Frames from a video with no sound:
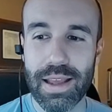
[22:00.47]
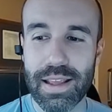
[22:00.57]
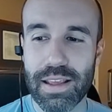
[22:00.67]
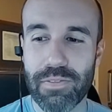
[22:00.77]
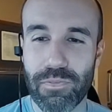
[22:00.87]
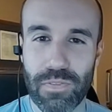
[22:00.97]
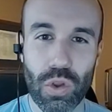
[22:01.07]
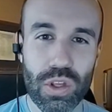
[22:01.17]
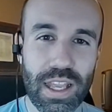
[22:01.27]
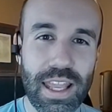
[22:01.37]
it
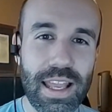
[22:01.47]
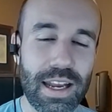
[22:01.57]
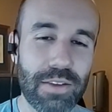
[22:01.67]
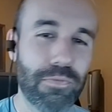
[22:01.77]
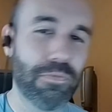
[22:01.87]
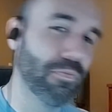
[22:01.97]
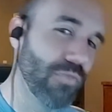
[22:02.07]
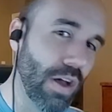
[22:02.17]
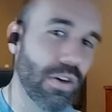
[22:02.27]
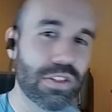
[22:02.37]
looked like he kind of
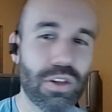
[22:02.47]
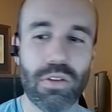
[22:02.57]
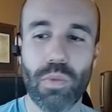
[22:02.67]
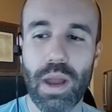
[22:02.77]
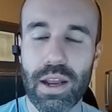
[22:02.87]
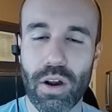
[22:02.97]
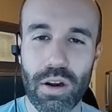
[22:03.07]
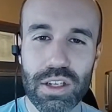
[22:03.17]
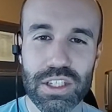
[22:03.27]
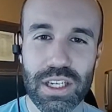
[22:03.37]
fell in a certain way and
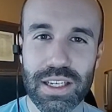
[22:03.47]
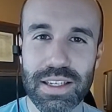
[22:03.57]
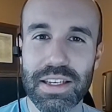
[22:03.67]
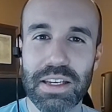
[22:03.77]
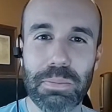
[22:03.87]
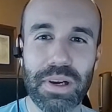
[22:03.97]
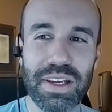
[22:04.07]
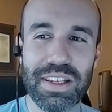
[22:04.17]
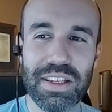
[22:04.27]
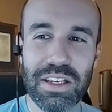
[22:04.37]
hurt you.
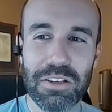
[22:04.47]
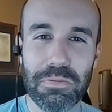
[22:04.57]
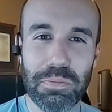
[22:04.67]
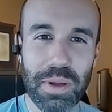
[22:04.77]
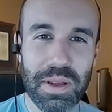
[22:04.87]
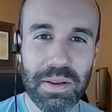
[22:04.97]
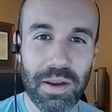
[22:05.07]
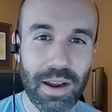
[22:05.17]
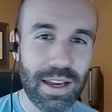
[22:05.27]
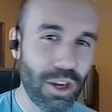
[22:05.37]
But,
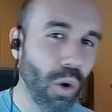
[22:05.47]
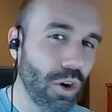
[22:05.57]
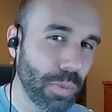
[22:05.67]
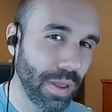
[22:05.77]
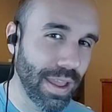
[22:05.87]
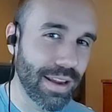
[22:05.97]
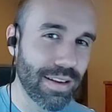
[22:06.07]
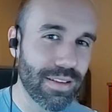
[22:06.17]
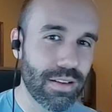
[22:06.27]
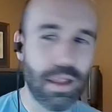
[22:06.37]
honey, you're horse playing.
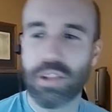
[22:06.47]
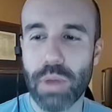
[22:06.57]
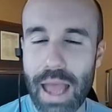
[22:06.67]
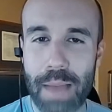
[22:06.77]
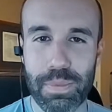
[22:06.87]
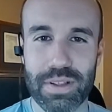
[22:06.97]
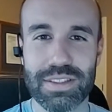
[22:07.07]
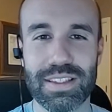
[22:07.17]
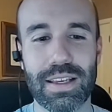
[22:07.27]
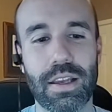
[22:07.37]
That's what
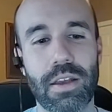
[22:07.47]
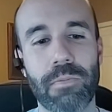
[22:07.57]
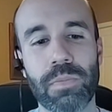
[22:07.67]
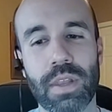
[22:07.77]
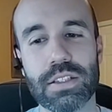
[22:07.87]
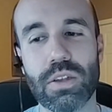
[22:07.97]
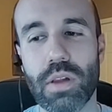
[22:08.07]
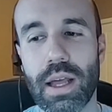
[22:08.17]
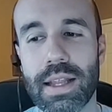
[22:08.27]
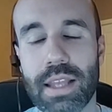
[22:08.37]
happens." And so a
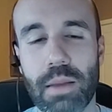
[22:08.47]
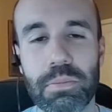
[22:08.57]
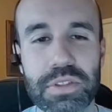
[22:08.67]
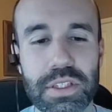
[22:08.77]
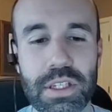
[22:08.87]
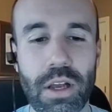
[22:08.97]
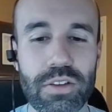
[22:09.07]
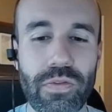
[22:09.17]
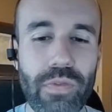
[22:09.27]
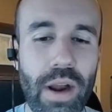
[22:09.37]
lot of times, it's
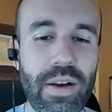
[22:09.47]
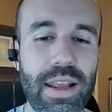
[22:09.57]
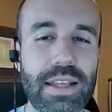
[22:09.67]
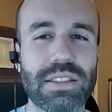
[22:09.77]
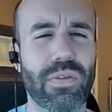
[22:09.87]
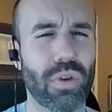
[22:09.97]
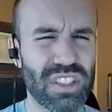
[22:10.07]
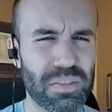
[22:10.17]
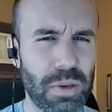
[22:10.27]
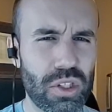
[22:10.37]
very easy for us,
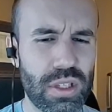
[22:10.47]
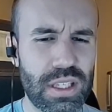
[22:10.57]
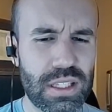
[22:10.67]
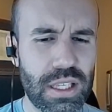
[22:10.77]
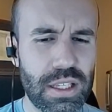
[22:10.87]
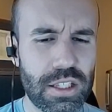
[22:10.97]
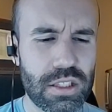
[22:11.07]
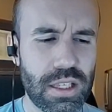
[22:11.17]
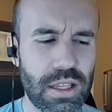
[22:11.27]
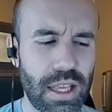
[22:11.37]
especially in
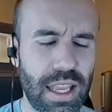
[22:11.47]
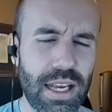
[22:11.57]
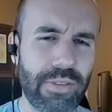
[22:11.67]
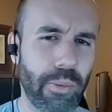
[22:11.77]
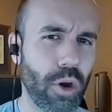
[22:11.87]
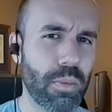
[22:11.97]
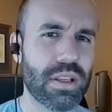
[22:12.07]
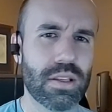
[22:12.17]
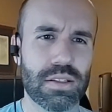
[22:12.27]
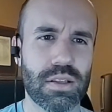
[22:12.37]
the heat of a moment,
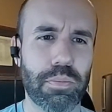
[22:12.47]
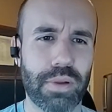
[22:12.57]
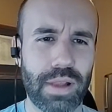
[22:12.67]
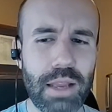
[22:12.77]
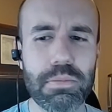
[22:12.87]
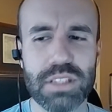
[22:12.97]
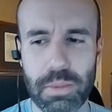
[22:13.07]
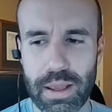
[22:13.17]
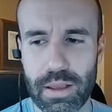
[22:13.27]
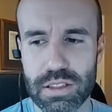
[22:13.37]
to blame
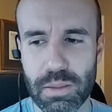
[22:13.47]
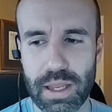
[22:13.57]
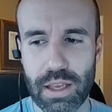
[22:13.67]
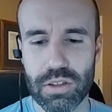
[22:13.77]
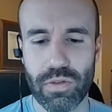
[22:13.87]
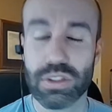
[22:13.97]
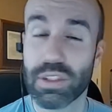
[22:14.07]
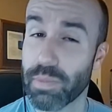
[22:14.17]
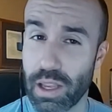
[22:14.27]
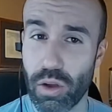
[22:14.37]
somebody else for
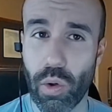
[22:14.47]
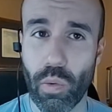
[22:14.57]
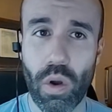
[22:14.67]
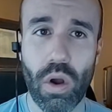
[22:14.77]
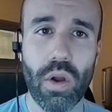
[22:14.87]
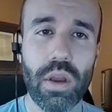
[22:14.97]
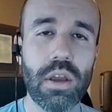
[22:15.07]
something going wrong.